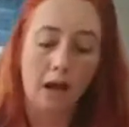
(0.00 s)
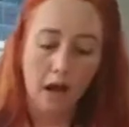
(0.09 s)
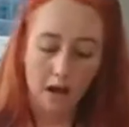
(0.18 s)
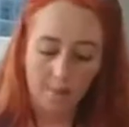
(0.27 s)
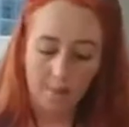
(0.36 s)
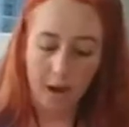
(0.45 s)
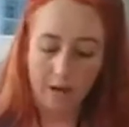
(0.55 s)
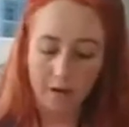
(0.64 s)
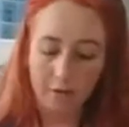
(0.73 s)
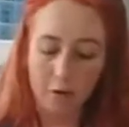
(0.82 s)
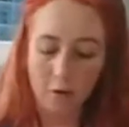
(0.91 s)
I, I
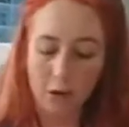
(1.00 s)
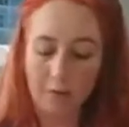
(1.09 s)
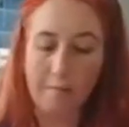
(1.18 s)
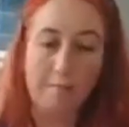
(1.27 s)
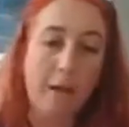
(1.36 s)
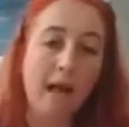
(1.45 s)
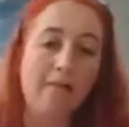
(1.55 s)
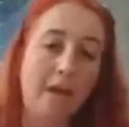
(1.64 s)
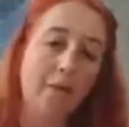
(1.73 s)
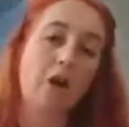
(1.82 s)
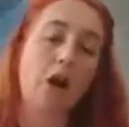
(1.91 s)
don't know what men they
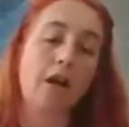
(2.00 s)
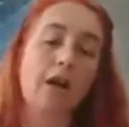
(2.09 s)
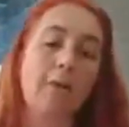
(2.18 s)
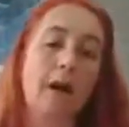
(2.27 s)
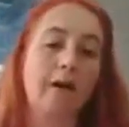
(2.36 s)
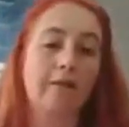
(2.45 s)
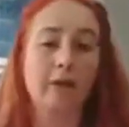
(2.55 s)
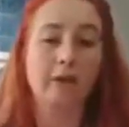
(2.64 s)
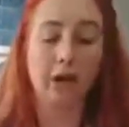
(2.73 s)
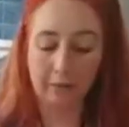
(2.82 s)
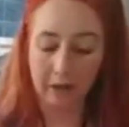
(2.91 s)
were talking about, if they were
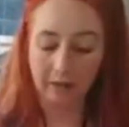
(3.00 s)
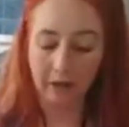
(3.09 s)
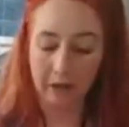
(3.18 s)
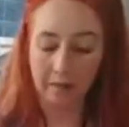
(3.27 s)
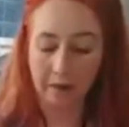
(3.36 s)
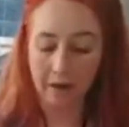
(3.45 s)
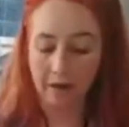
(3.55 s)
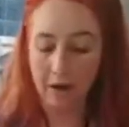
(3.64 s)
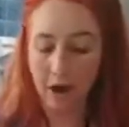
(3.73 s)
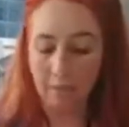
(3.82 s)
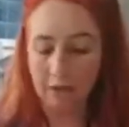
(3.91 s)
talking about the gunmen or
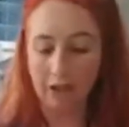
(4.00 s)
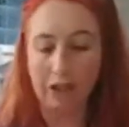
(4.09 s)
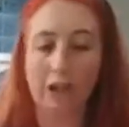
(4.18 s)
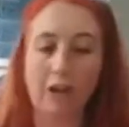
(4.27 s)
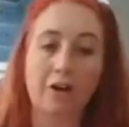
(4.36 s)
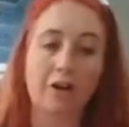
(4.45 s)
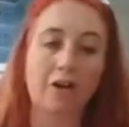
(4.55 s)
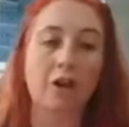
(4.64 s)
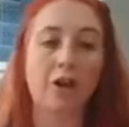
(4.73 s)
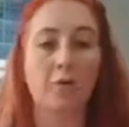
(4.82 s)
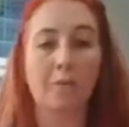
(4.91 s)
not, but she said her, she
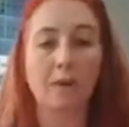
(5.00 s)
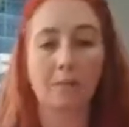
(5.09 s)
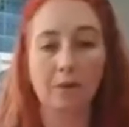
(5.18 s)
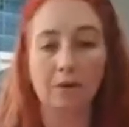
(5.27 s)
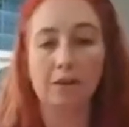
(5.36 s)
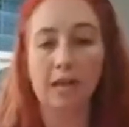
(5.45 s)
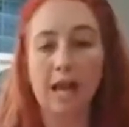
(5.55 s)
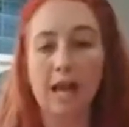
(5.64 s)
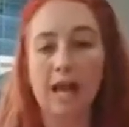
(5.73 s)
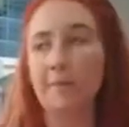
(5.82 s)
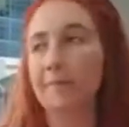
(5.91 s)
heard people
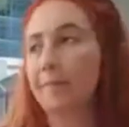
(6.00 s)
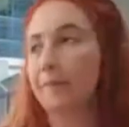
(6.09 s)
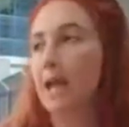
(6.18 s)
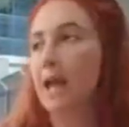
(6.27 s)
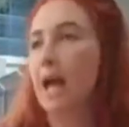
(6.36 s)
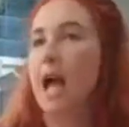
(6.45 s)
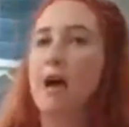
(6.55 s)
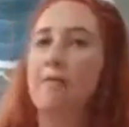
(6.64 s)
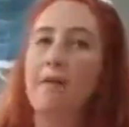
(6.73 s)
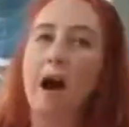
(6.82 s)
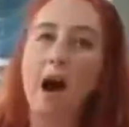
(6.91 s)
say,
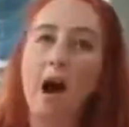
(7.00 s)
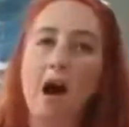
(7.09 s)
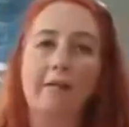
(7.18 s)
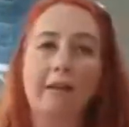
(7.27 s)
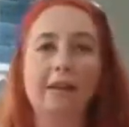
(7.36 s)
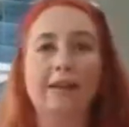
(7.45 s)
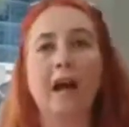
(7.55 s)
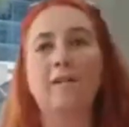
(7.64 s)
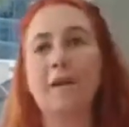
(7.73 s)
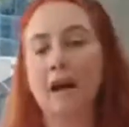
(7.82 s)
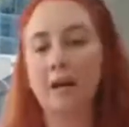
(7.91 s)
F off, get the
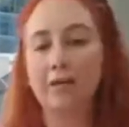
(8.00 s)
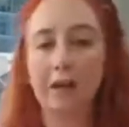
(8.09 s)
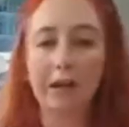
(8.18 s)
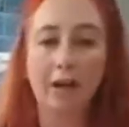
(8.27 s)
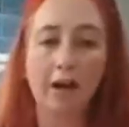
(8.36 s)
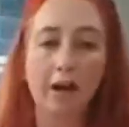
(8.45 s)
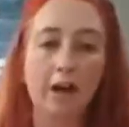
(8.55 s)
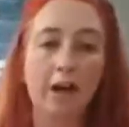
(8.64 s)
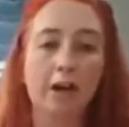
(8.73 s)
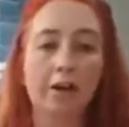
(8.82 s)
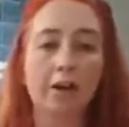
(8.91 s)
F out of
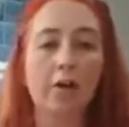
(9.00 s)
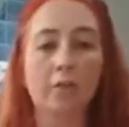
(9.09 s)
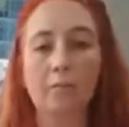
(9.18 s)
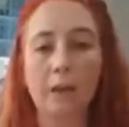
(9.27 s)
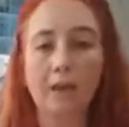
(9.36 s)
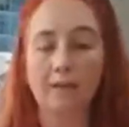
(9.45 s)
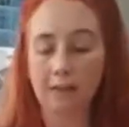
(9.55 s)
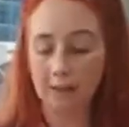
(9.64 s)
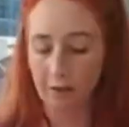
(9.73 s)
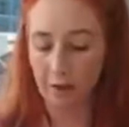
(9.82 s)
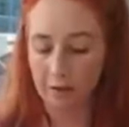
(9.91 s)
here, you know,
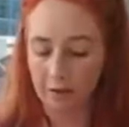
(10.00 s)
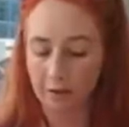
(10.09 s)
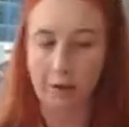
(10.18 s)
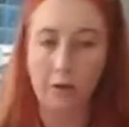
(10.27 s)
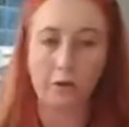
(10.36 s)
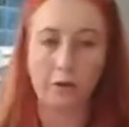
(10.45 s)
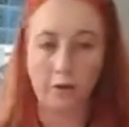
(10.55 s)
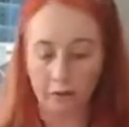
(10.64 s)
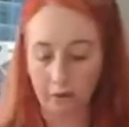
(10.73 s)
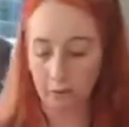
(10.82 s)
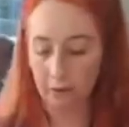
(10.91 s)
basically what, you know, the
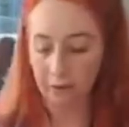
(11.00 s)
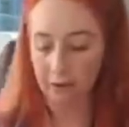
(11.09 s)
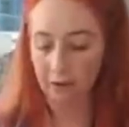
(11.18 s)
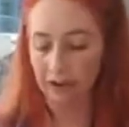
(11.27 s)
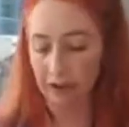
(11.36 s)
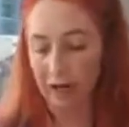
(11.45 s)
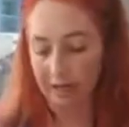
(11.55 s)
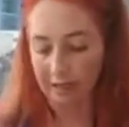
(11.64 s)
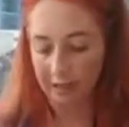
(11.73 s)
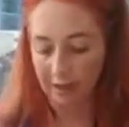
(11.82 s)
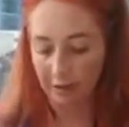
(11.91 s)
group was
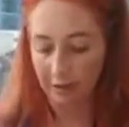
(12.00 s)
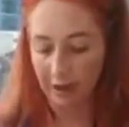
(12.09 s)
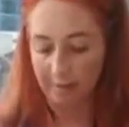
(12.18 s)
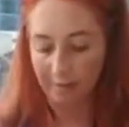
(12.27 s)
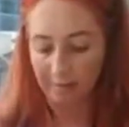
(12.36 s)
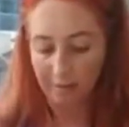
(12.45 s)
chanting to them.